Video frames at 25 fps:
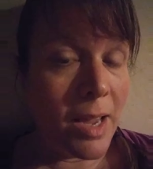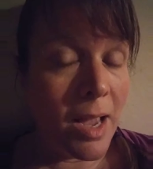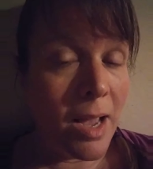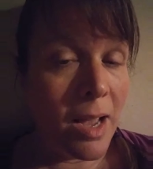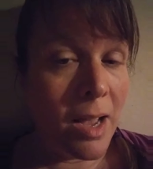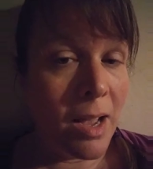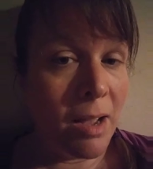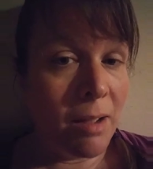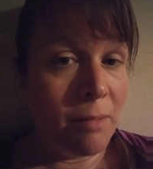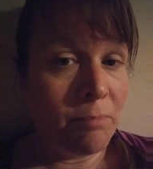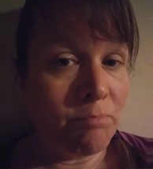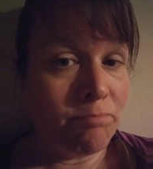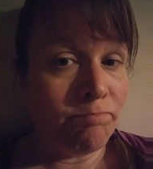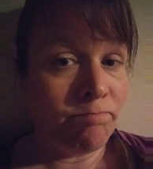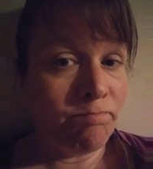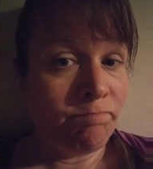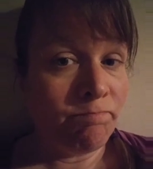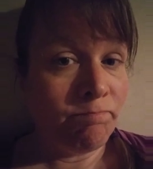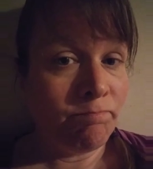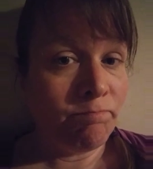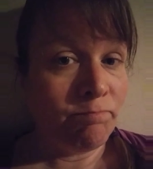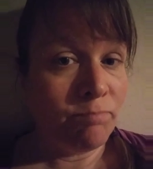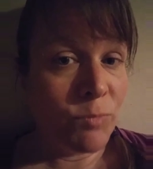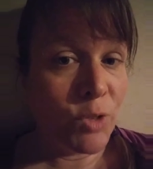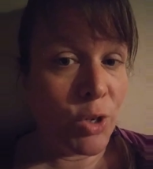
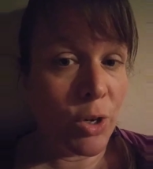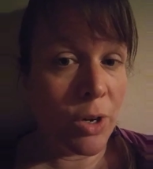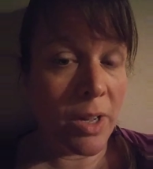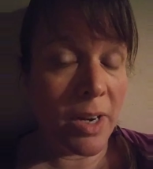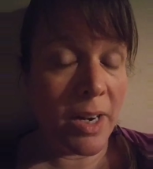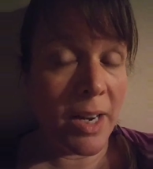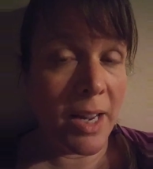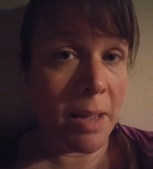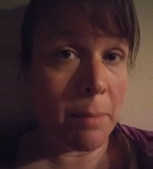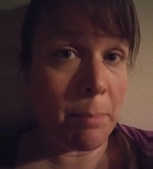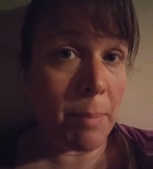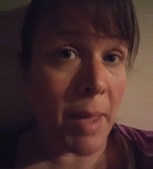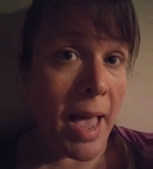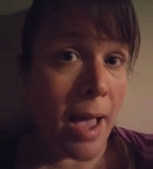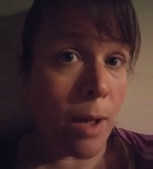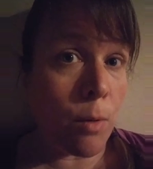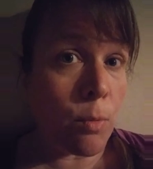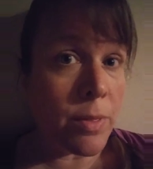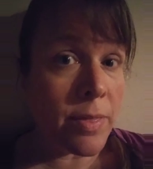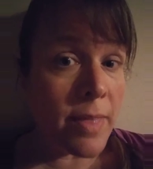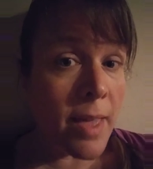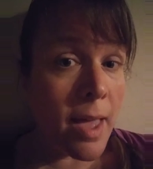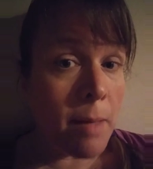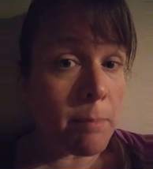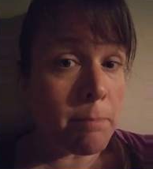You're going to get back
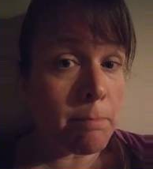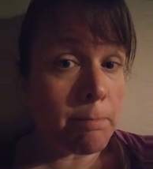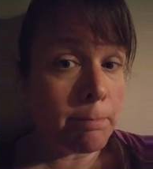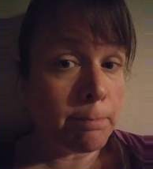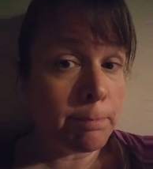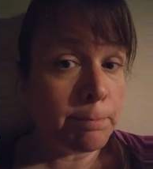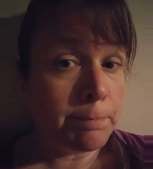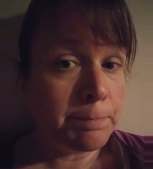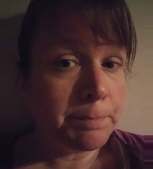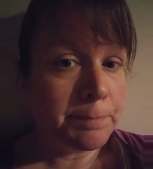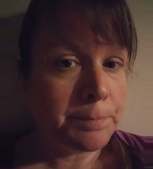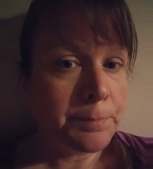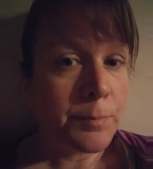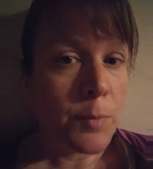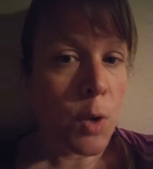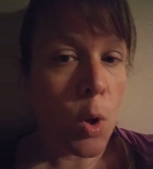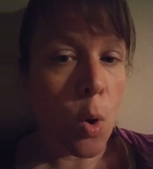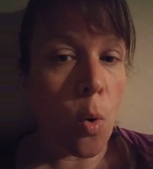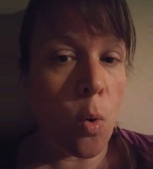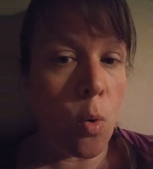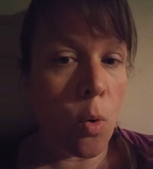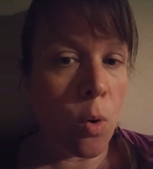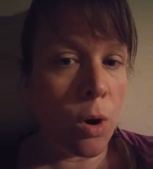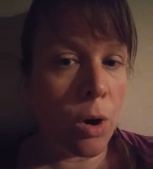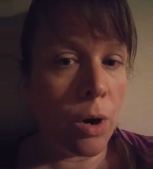with them,
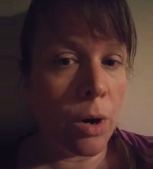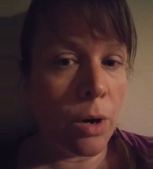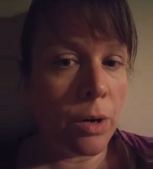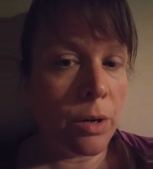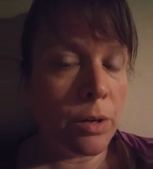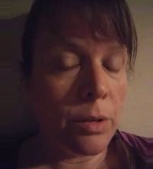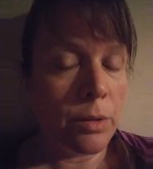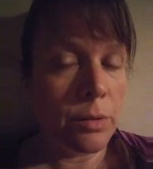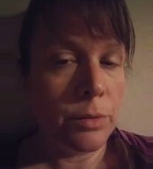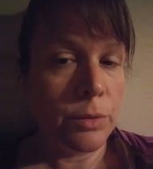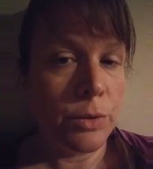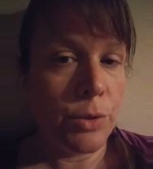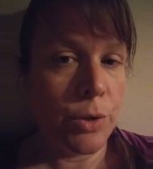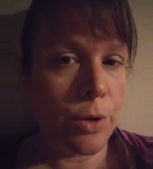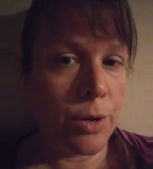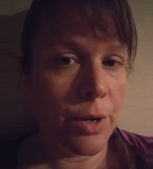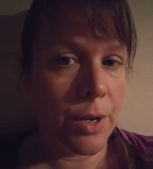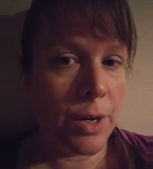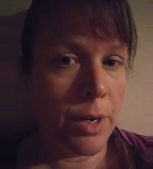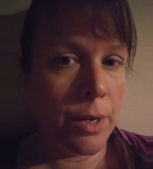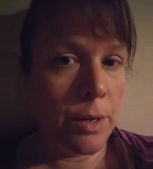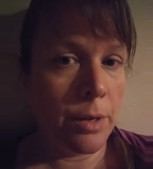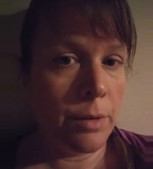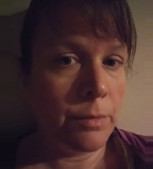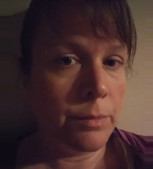or you're
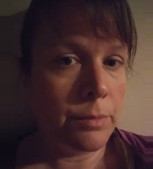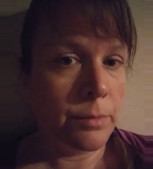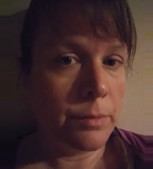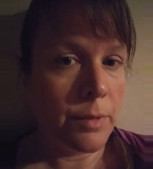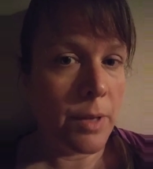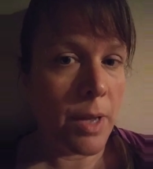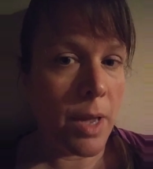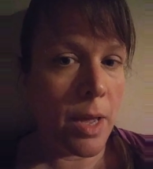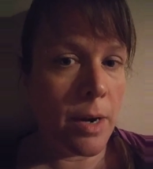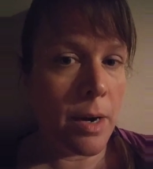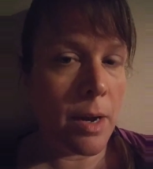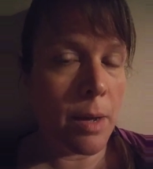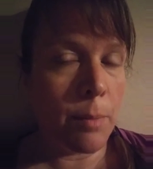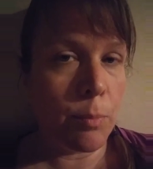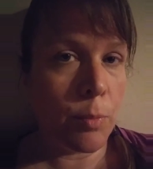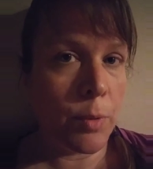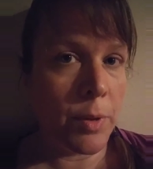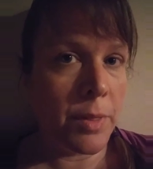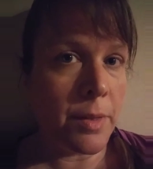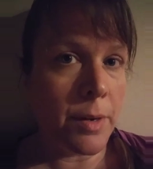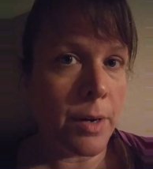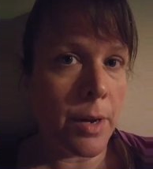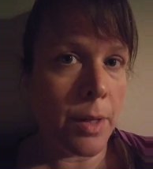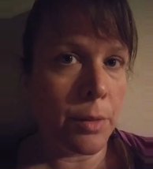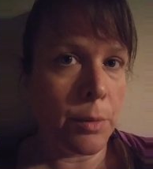going to end up
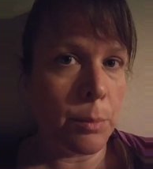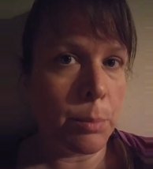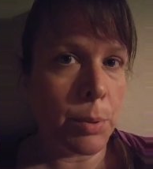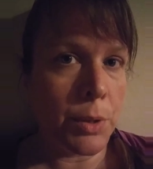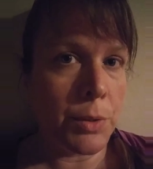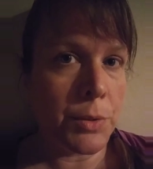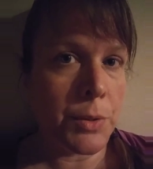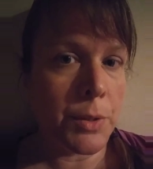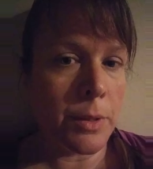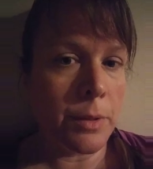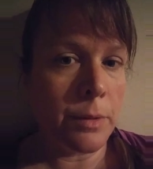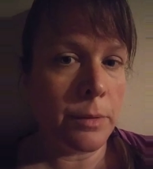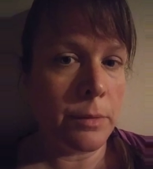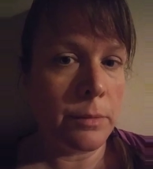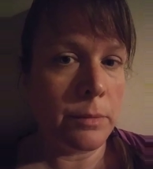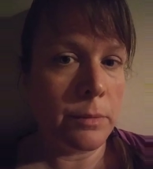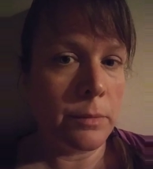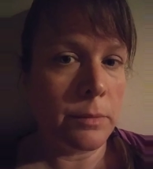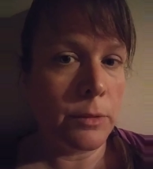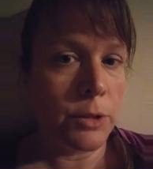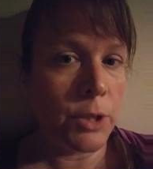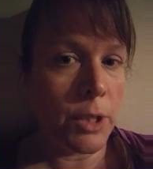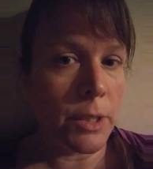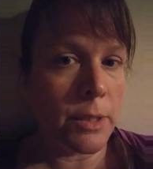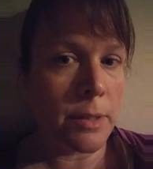with another person,
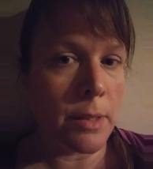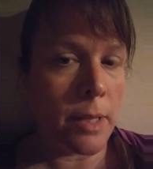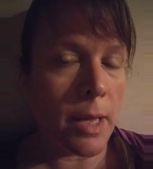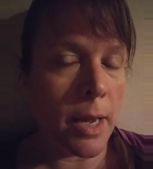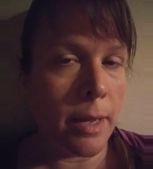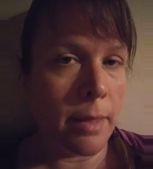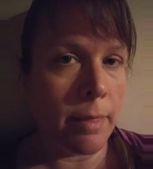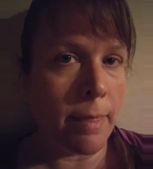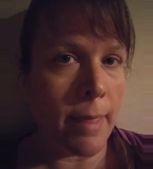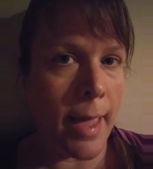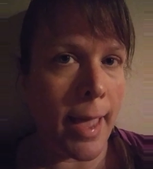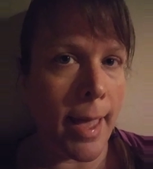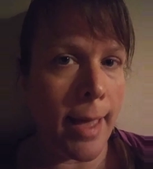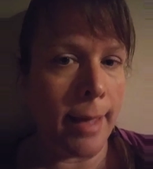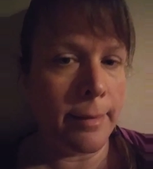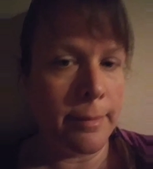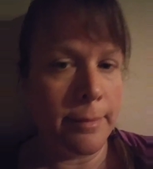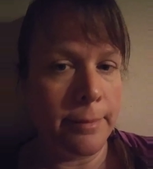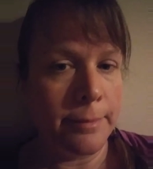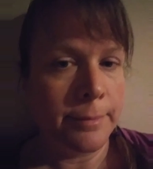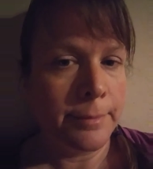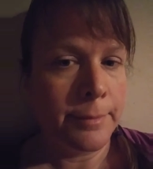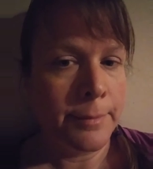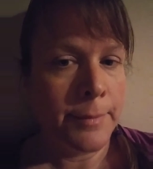just like that.